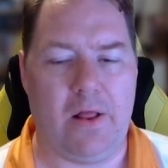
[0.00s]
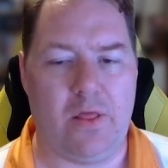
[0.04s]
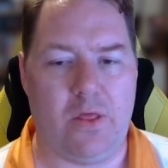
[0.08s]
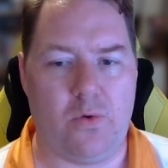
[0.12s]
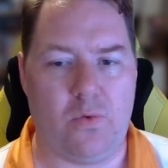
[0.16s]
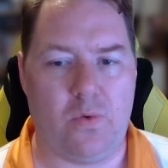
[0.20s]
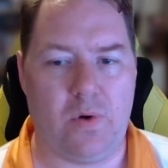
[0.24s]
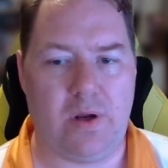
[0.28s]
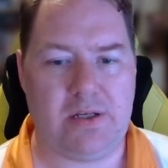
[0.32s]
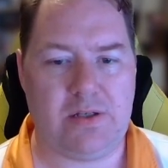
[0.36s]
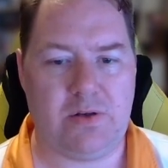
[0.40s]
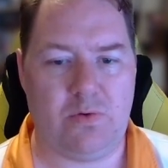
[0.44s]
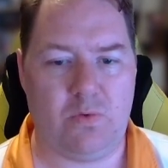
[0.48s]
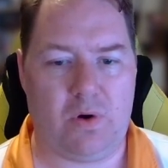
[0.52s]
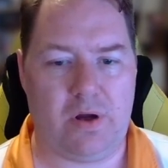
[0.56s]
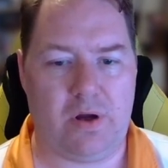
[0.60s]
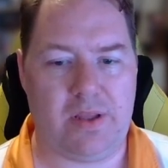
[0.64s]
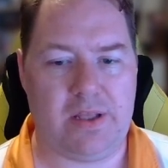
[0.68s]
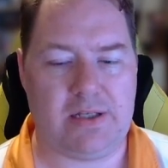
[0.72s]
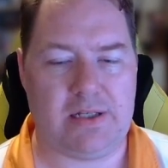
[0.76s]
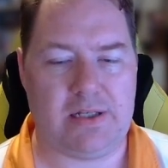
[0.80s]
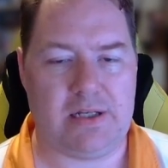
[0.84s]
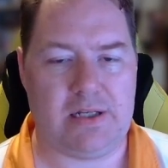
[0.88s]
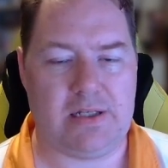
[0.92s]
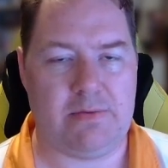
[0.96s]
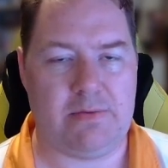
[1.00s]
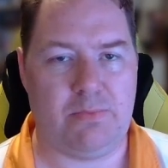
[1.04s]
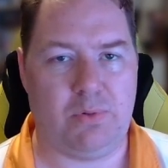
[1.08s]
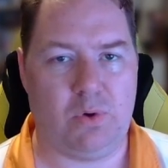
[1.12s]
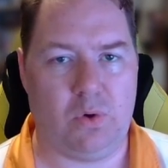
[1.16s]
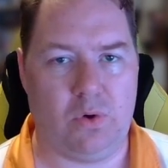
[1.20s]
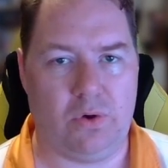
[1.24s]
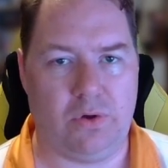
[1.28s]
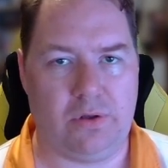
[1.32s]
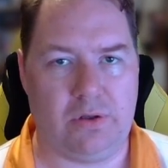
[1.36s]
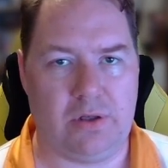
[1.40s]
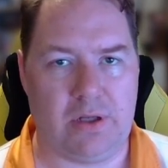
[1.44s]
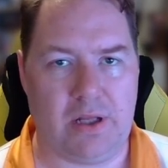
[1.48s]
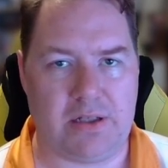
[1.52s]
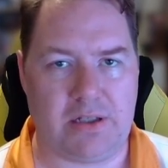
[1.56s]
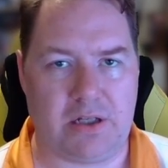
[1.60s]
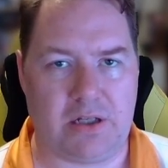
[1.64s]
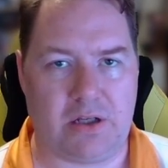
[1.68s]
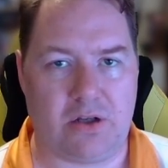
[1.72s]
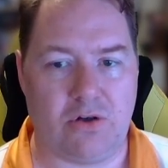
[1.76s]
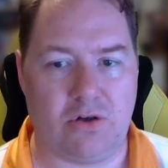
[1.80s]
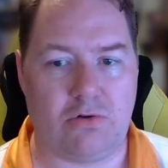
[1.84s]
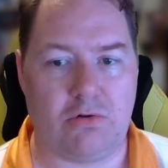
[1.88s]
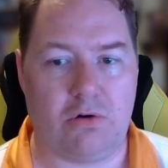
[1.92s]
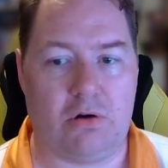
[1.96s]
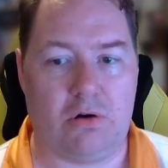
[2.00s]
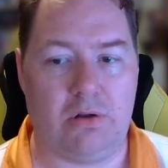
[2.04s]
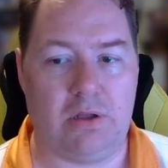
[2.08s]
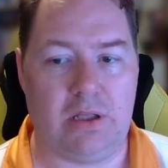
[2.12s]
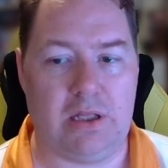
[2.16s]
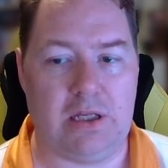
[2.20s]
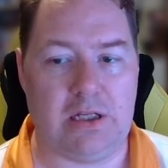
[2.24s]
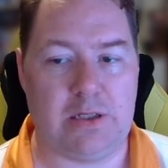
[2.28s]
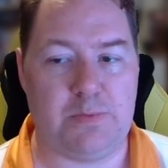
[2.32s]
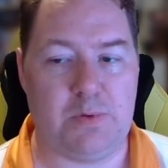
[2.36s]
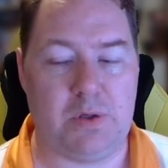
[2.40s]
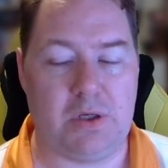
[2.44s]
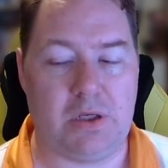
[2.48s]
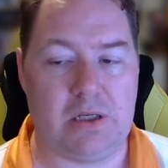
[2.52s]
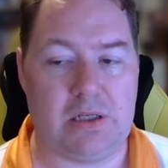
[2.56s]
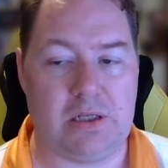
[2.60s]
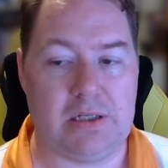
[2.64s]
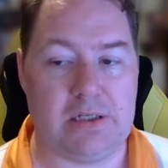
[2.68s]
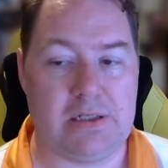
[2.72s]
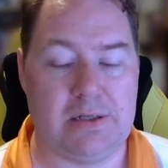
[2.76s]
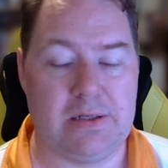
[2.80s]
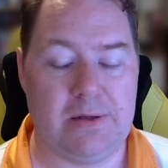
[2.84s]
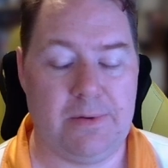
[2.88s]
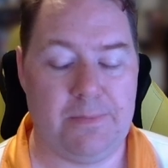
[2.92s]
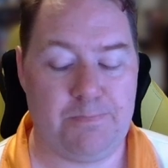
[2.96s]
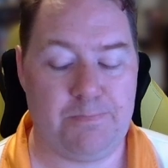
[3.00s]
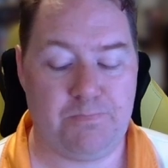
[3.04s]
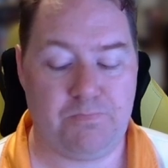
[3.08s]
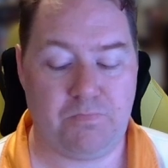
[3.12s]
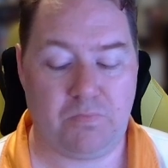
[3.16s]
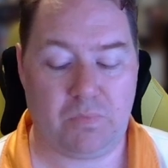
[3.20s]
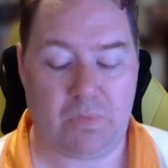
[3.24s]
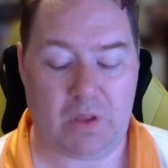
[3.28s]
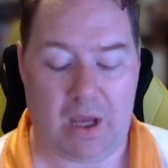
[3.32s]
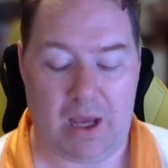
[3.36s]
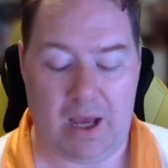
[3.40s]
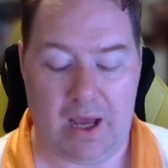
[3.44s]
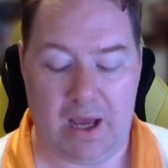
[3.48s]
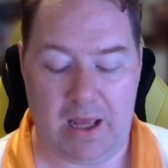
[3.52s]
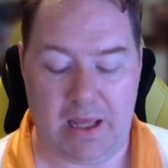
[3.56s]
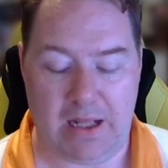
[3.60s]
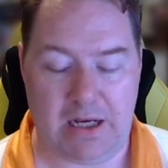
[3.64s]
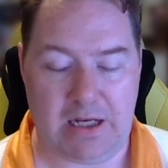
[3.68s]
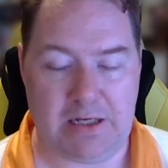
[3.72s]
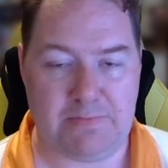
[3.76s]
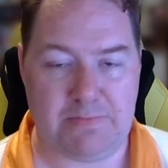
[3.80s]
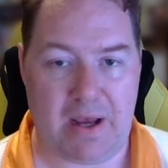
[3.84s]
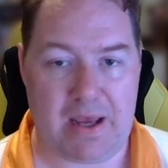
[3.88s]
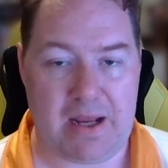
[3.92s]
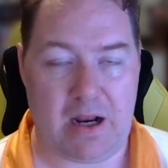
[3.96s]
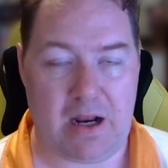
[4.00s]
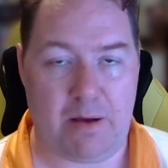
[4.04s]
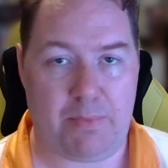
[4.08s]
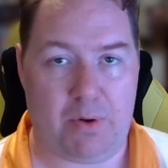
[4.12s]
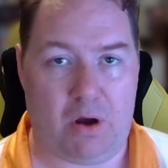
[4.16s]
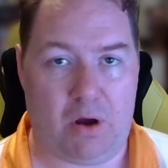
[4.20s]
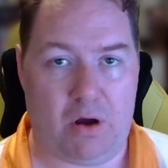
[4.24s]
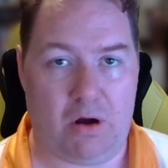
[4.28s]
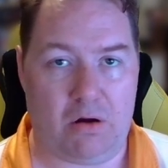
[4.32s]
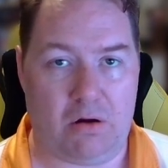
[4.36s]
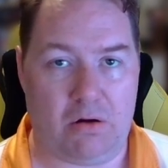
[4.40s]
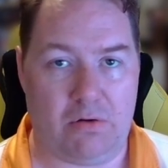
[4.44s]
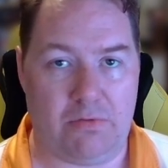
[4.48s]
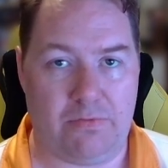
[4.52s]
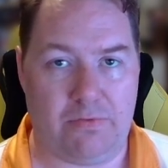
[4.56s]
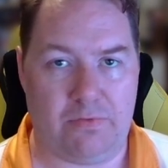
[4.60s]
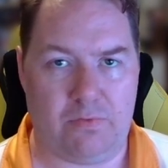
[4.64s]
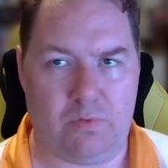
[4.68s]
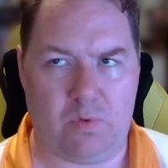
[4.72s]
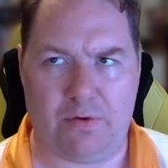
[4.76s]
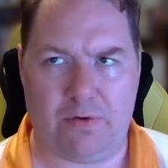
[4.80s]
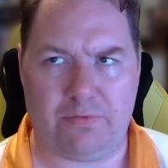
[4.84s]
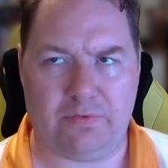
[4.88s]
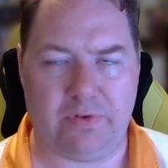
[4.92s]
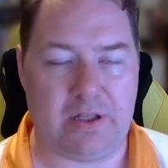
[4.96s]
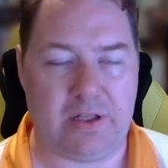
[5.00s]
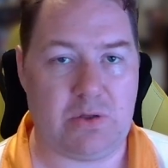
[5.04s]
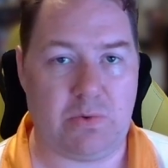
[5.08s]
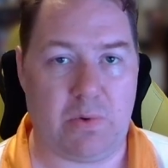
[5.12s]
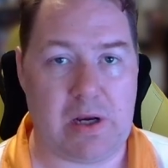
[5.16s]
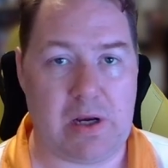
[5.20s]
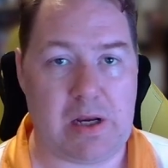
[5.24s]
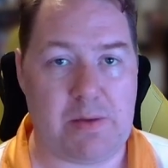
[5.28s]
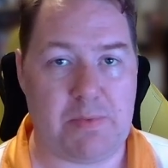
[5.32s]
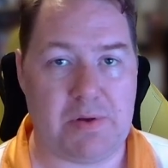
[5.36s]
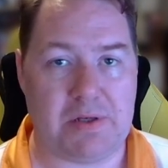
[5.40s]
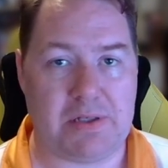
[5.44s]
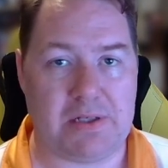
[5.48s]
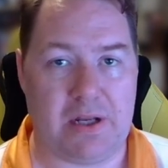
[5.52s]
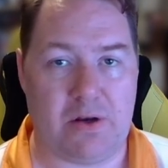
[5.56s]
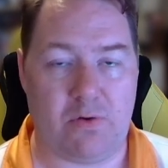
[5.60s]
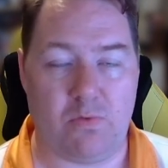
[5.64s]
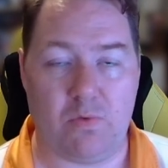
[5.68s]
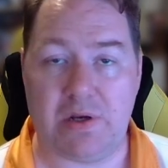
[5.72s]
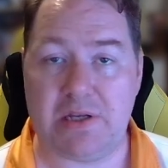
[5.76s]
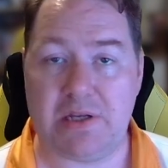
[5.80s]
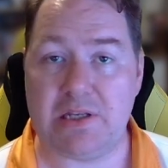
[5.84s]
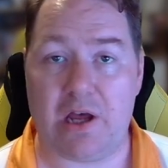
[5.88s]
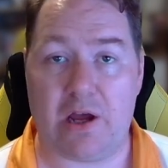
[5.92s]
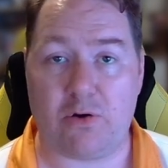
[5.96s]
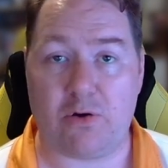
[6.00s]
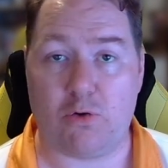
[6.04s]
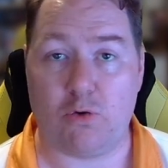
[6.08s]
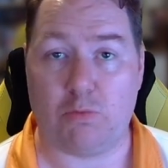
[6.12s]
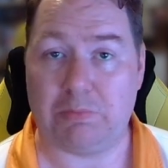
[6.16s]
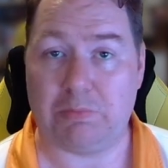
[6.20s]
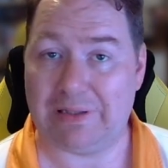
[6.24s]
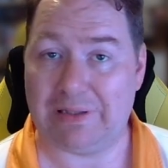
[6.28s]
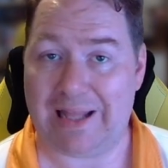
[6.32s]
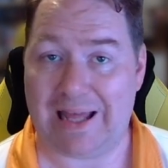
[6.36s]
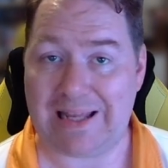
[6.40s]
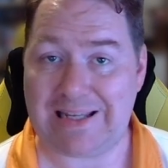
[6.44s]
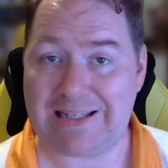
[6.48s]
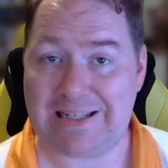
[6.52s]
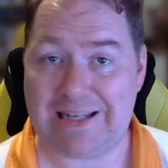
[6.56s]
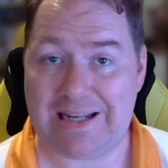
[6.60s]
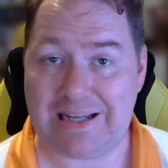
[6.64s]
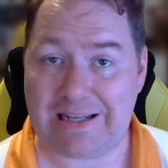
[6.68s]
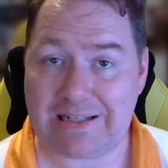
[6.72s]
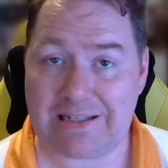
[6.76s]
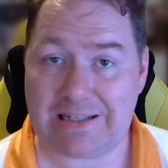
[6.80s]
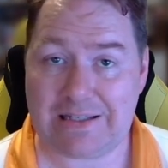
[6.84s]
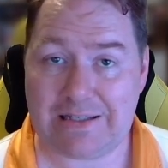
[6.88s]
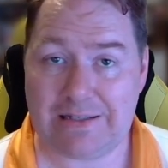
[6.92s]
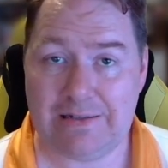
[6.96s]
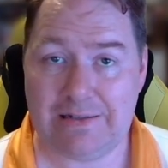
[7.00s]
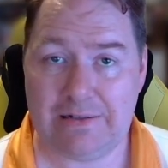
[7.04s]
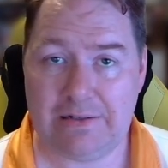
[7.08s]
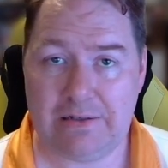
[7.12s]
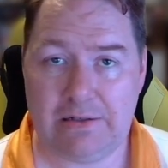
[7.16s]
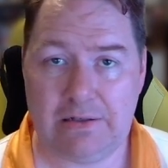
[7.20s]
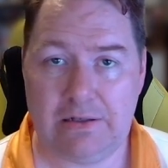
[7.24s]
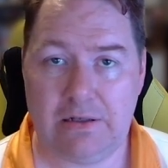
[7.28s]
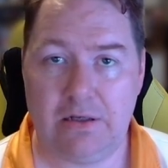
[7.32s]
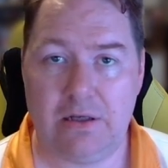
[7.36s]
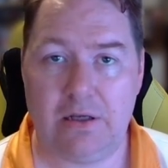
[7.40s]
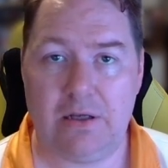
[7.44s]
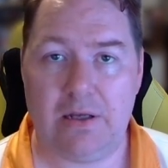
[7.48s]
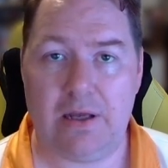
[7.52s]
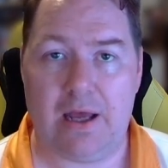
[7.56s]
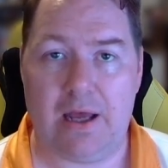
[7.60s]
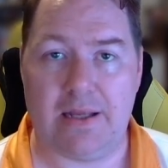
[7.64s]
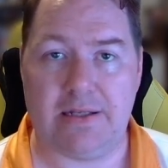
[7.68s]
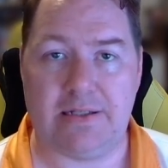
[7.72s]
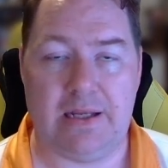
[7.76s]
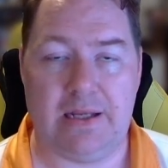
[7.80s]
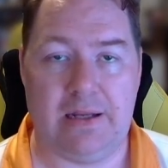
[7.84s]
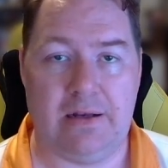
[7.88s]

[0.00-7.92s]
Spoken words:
The reason why this is important as a controller is because it is made up of roughly 20% recycled plastics, as